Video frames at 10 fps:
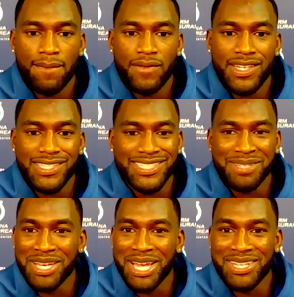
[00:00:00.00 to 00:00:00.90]
because it
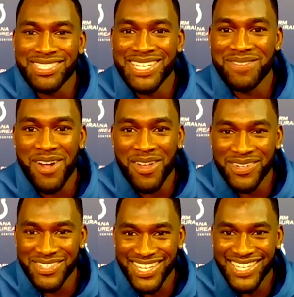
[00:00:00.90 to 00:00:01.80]
seems like I just keep
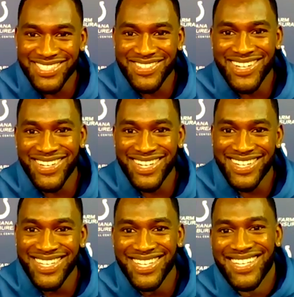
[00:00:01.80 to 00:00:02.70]
following those guys around, huh?
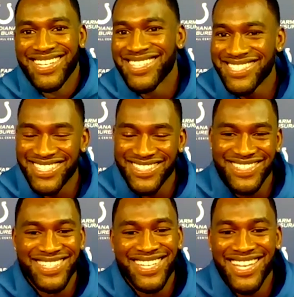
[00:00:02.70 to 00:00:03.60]

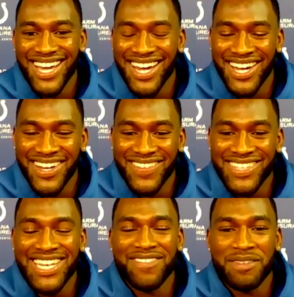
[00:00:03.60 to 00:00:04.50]
So
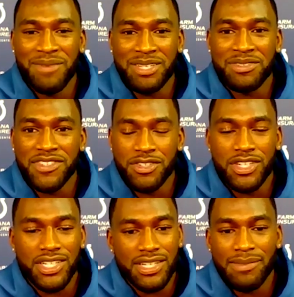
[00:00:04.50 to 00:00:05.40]
it definitely makes me feel
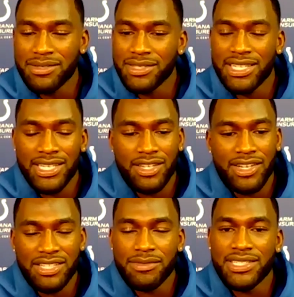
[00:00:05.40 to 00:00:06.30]
good. It makes me, you know,
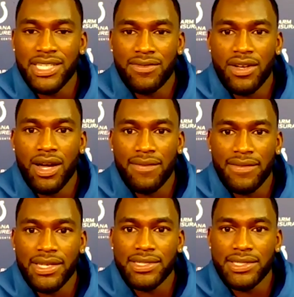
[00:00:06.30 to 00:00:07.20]
gives me a
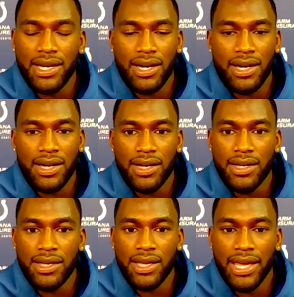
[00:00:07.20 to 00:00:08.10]
self-confidence.
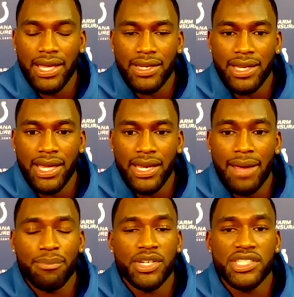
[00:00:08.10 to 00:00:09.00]
And I
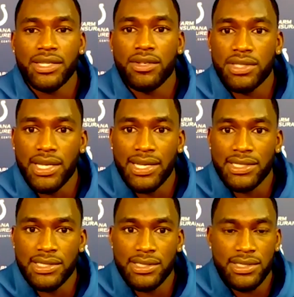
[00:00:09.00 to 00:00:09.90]
appreciate those guys
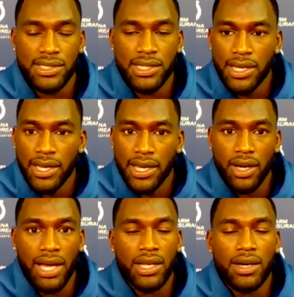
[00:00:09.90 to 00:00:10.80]
because, you
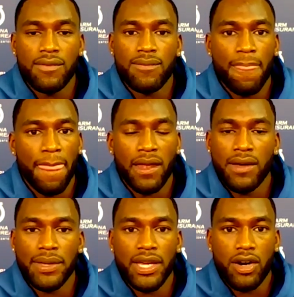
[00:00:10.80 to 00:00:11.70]
know, I love
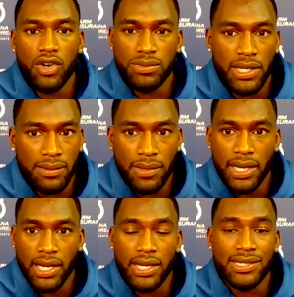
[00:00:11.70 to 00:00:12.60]
being coached
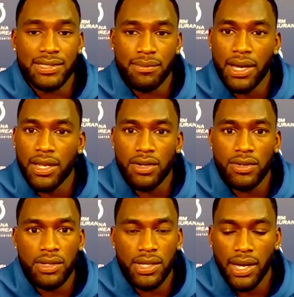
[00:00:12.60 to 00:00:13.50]
by Gus and
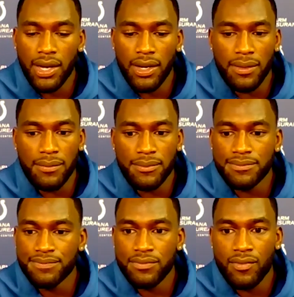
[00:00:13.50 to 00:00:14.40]
Milo.
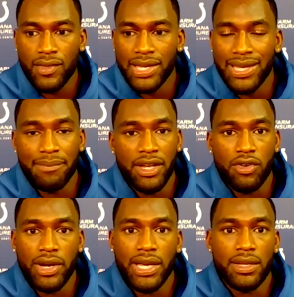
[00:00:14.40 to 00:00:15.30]
And they've been
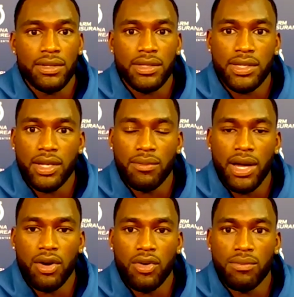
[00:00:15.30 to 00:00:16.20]
great, you know, my
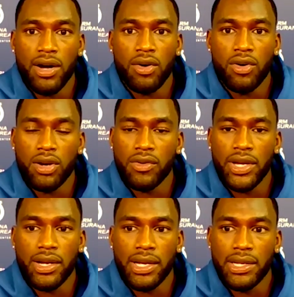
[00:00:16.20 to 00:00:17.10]
whole
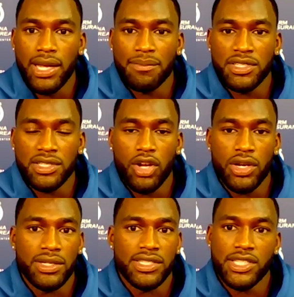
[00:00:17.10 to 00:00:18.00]
career. And I'm just
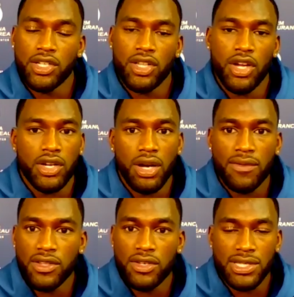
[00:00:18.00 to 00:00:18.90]
still learning off
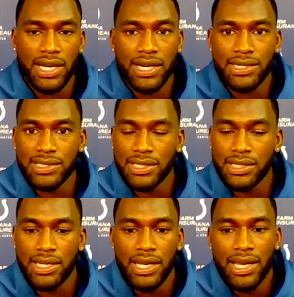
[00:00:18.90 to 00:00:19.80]
of those guys and
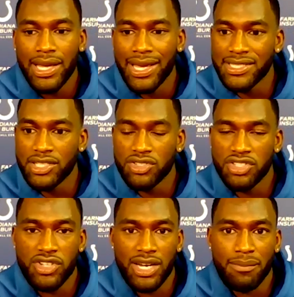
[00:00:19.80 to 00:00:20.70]
still
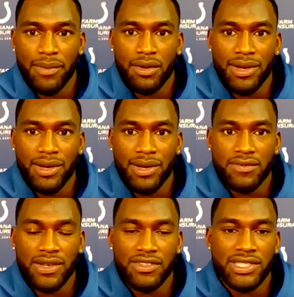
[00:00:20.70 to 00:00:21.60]
just trying to better
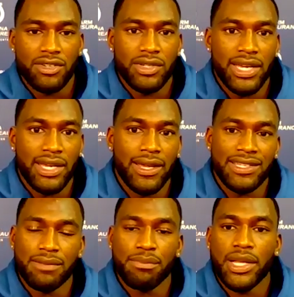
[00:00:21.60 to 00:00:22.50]
myself every single day
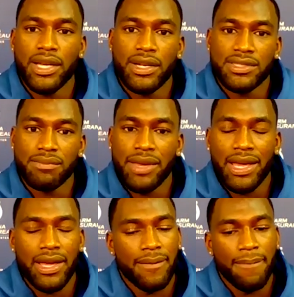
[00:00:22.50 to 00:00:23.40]
as a player, as a
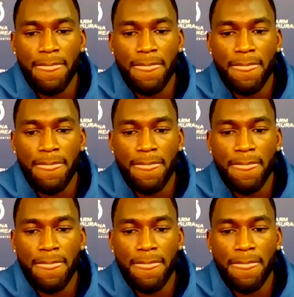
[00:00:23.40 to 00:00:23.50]
man.